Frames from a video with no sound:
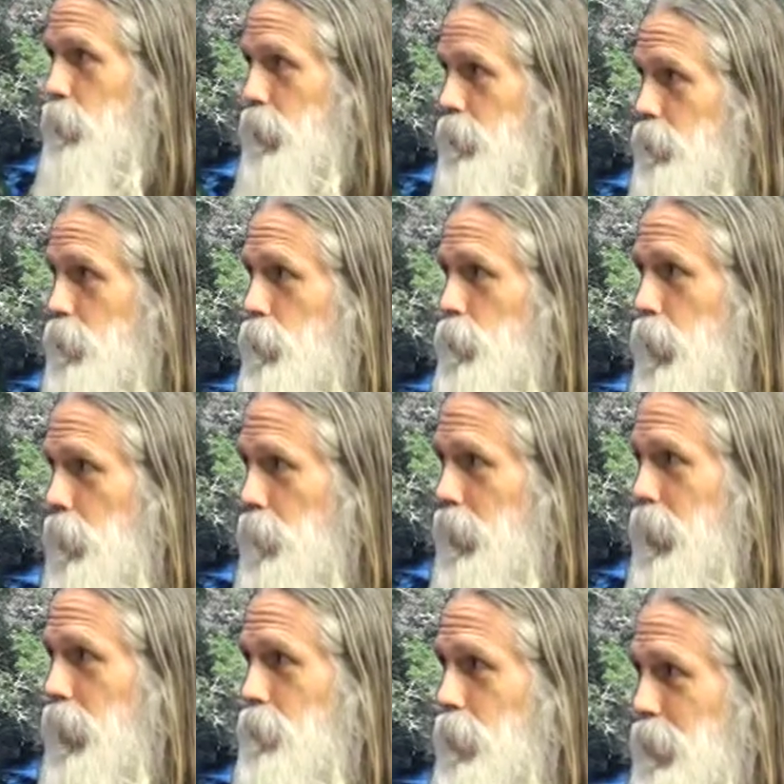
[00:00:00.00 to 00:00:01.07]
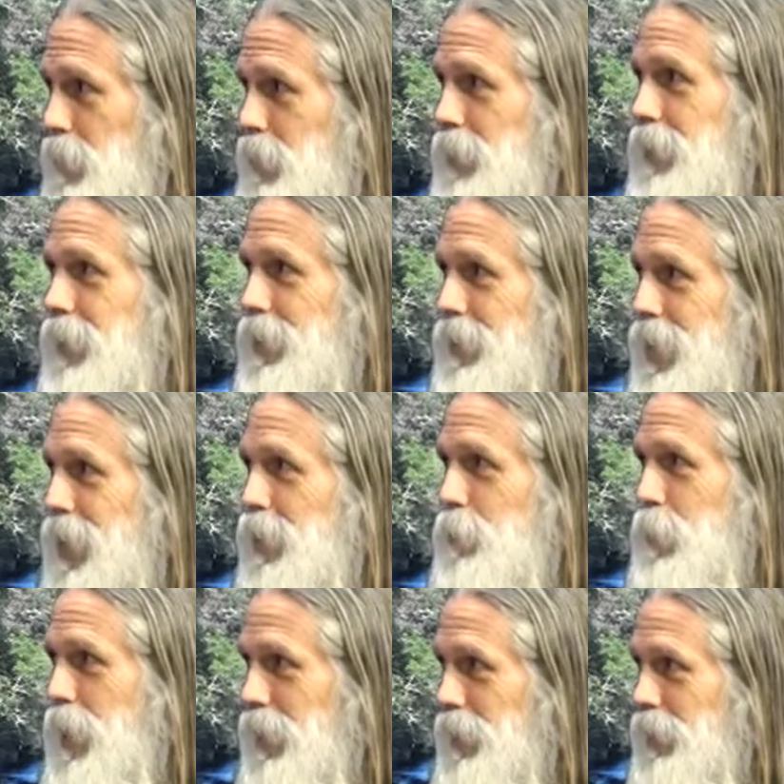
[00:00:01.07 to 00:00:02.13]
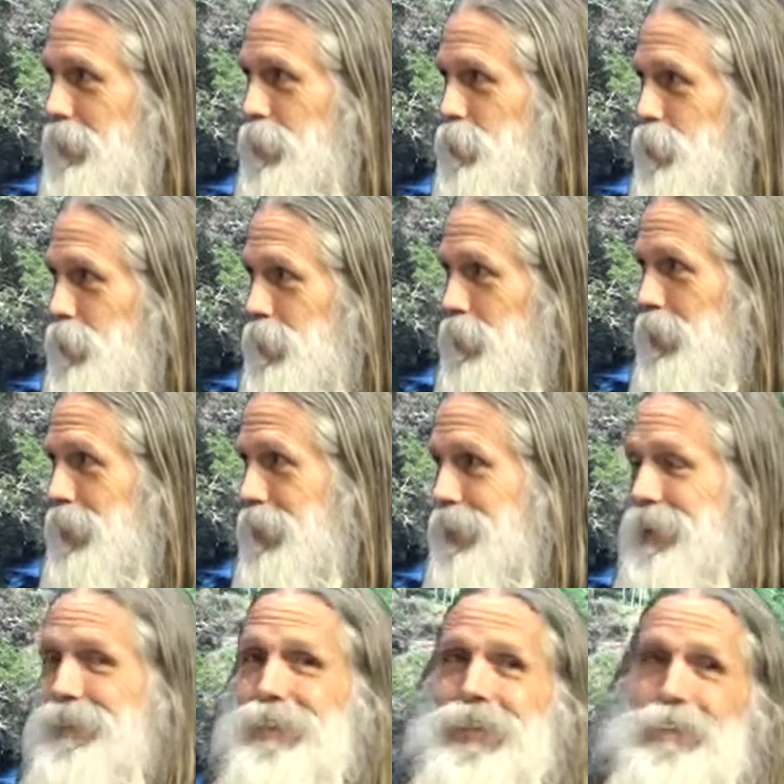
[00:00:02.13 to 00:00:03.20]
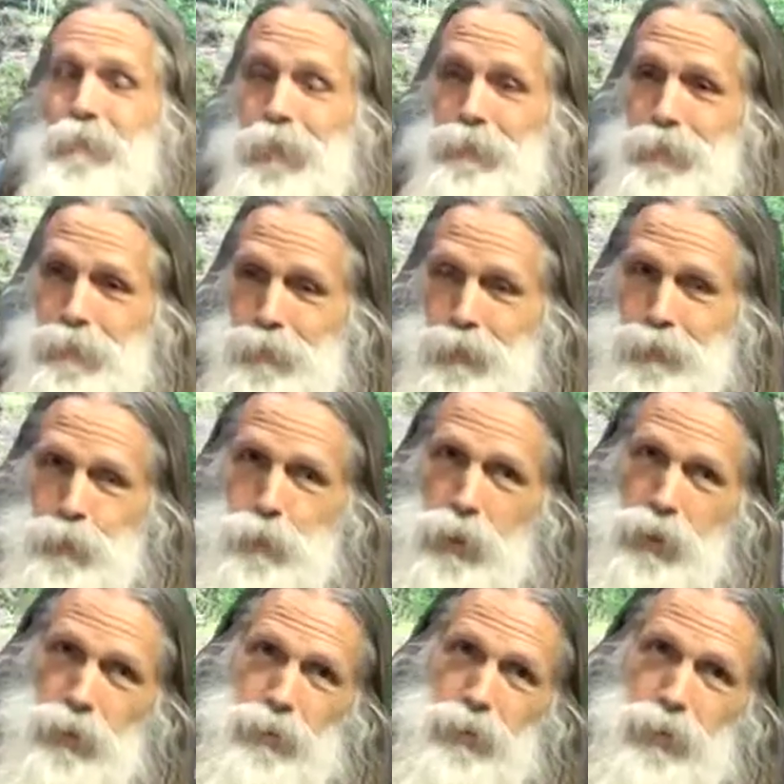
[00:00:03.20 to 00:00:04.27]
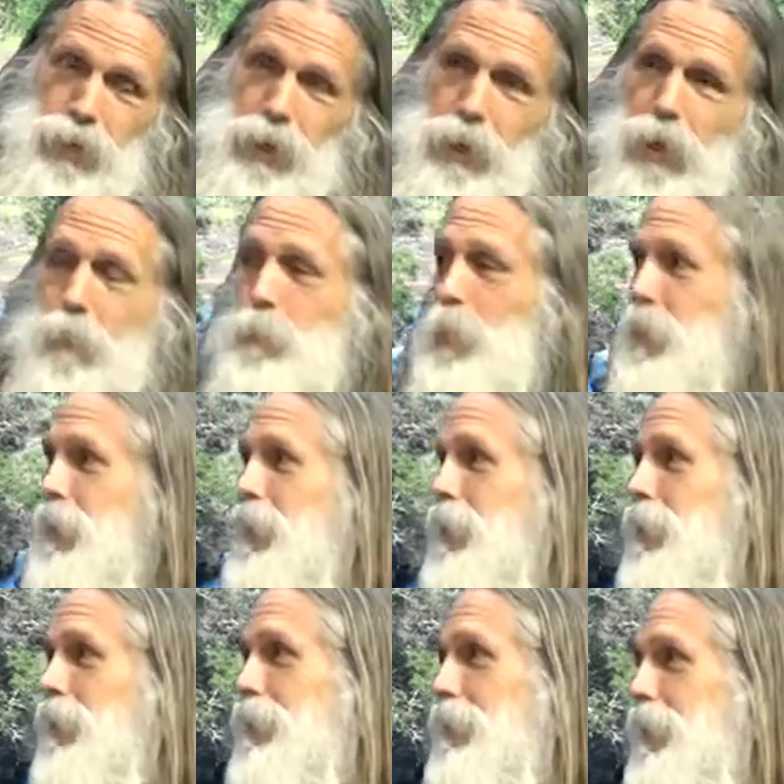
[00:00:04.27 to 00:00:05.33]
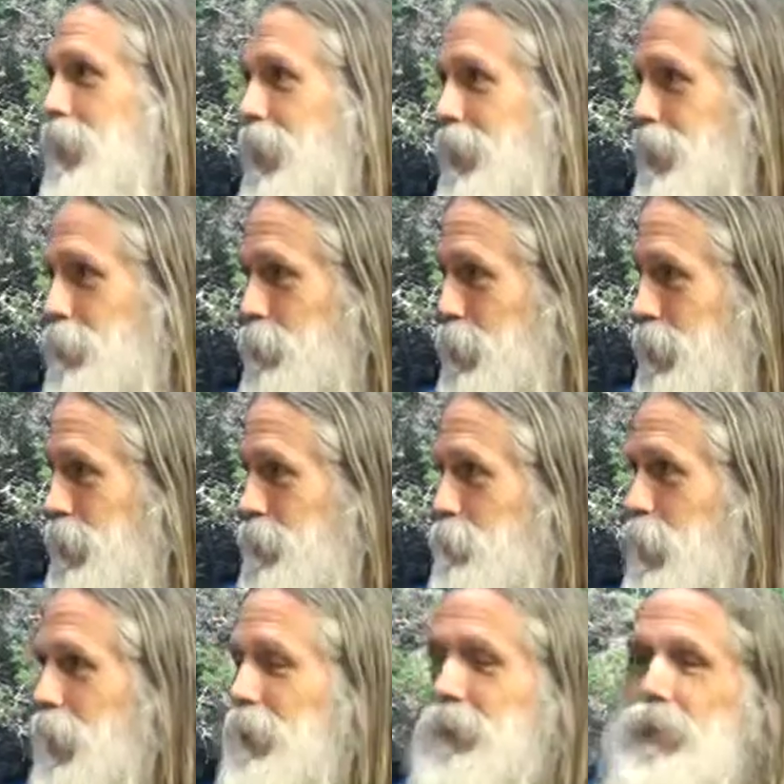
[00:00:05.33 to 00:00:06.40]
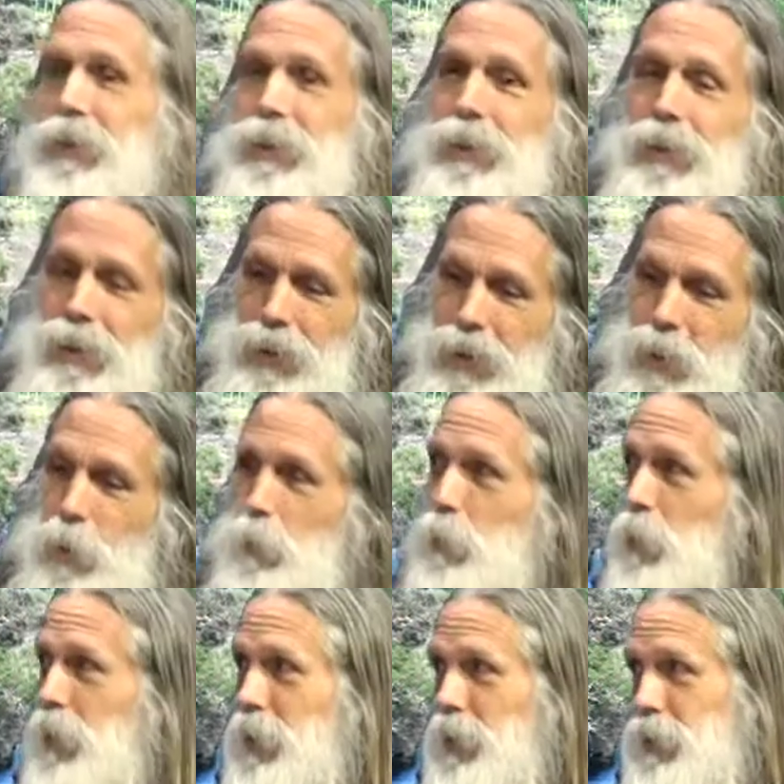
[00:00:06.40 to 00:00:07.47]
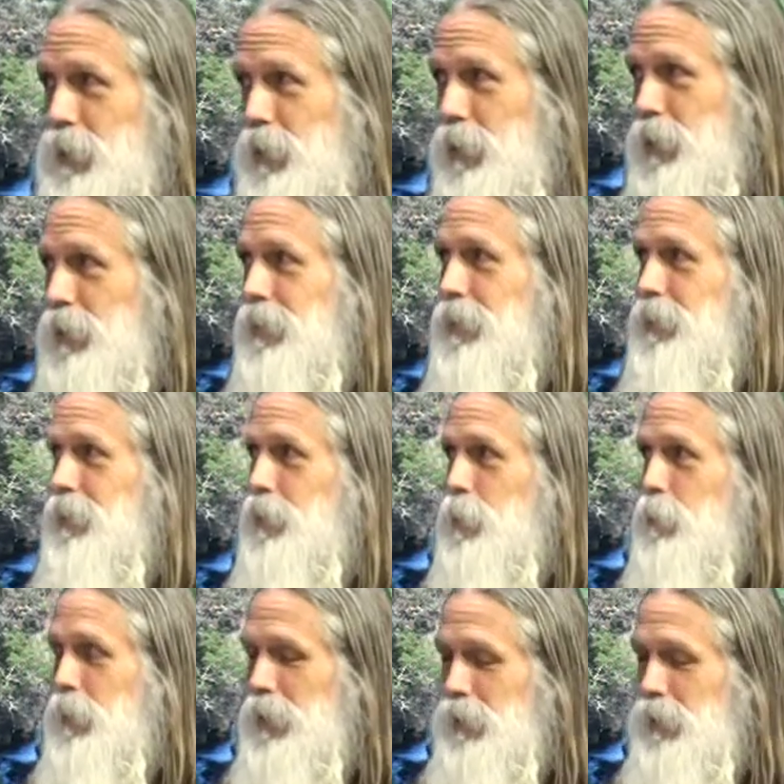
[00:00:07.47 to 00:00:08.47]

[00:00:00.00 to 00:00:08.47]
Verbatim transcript: big flu epidemics than the allopathic schools did. Now, we have different drugs in allopathy today than we did back then. But again, there's there's some